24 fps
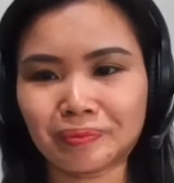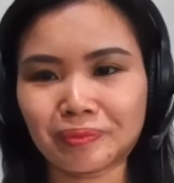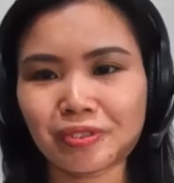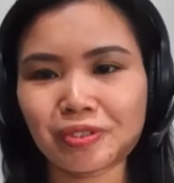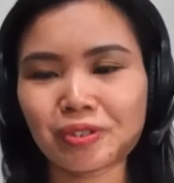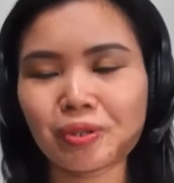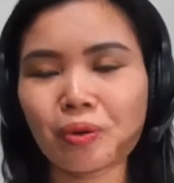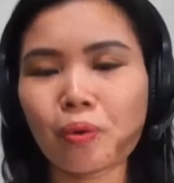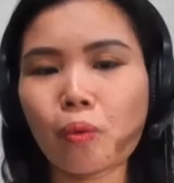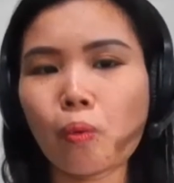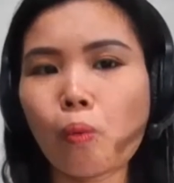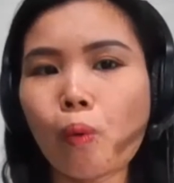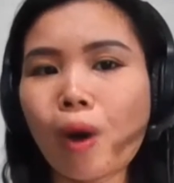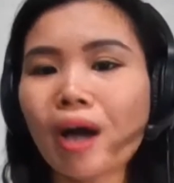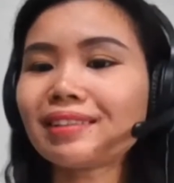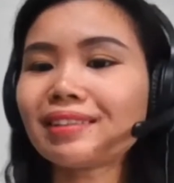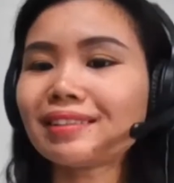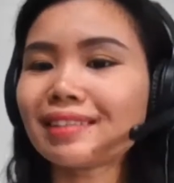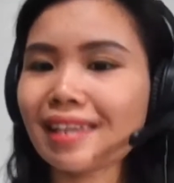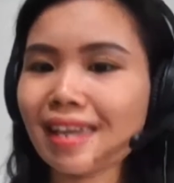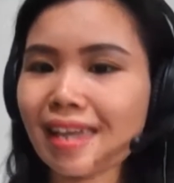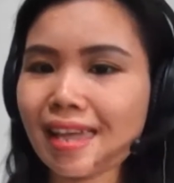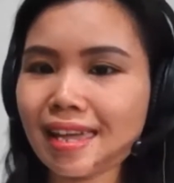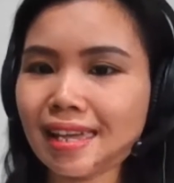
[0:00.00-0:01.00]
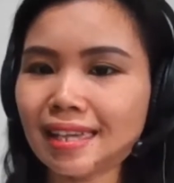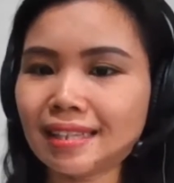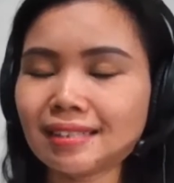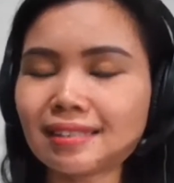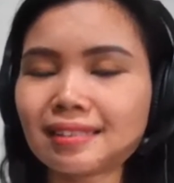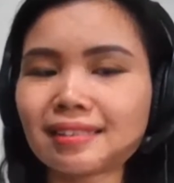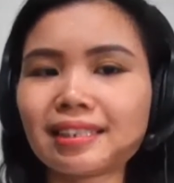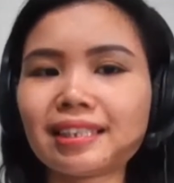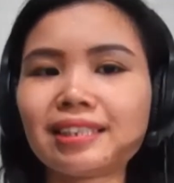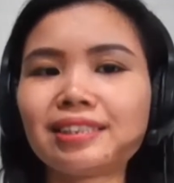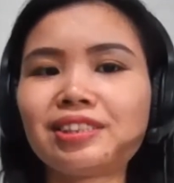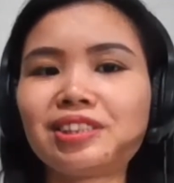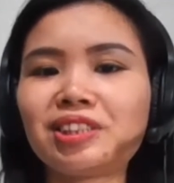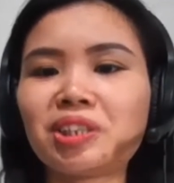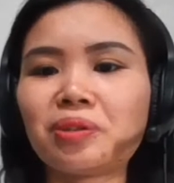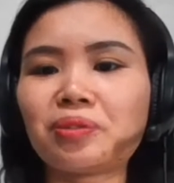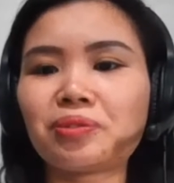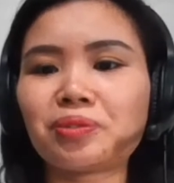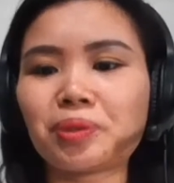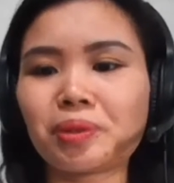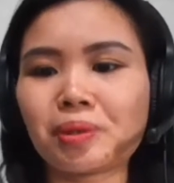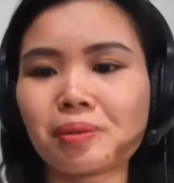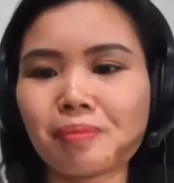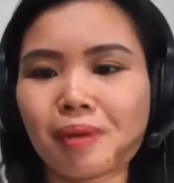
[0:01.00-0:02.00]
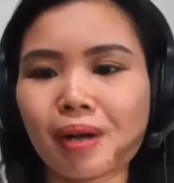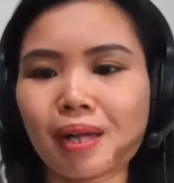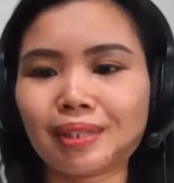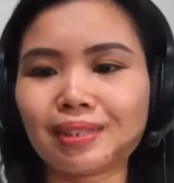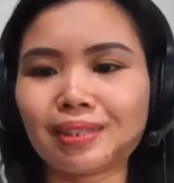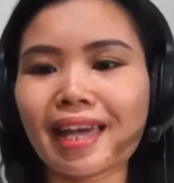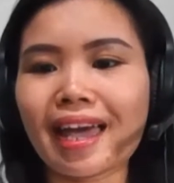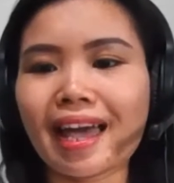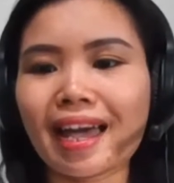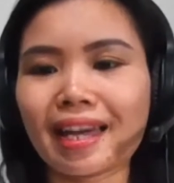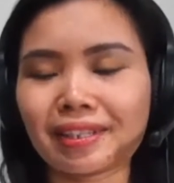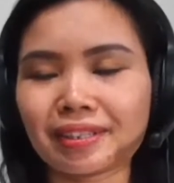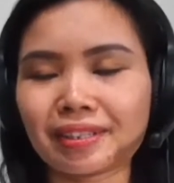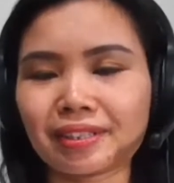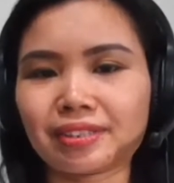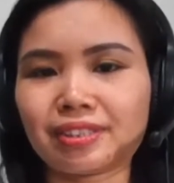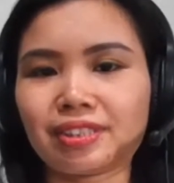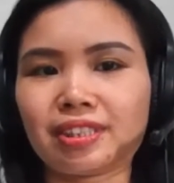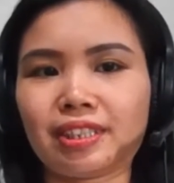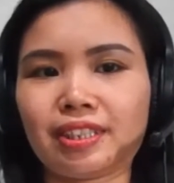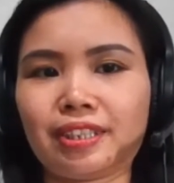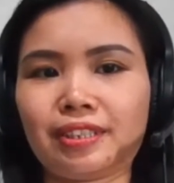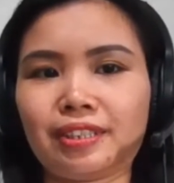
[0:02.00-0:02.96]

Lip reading: So what is a geothermal energy?